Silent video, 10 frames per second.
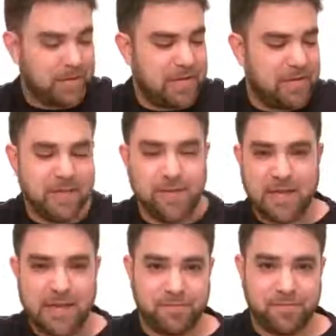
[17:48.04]
And then
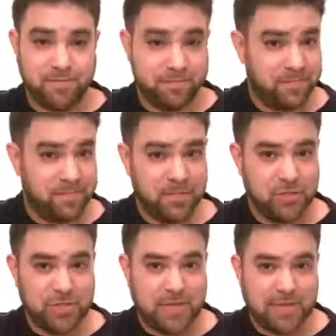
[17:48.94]
you have
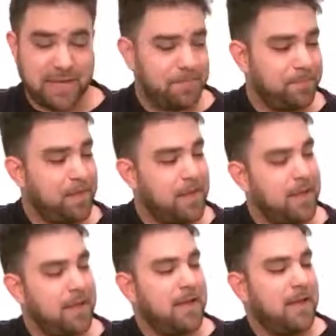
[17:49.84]
G again,
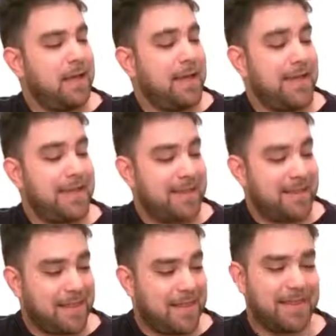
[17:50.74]
and
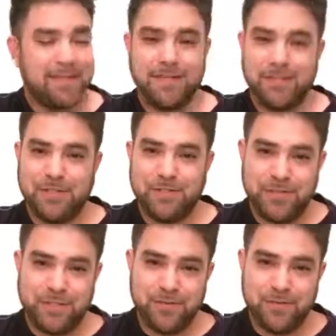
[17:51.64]
then you
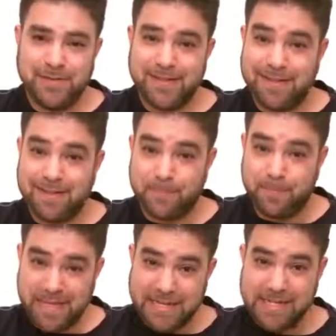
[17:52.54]
tune the
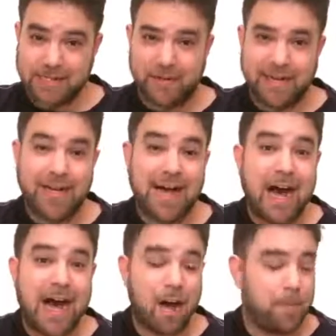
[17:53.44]
B string
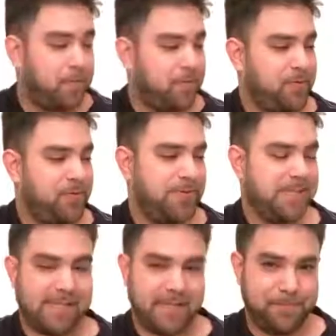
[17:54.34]
up to
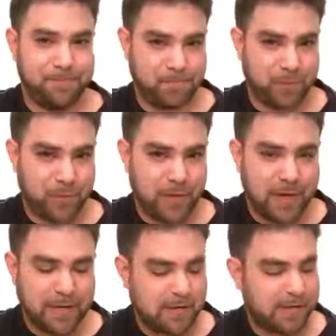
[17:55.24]
C, right?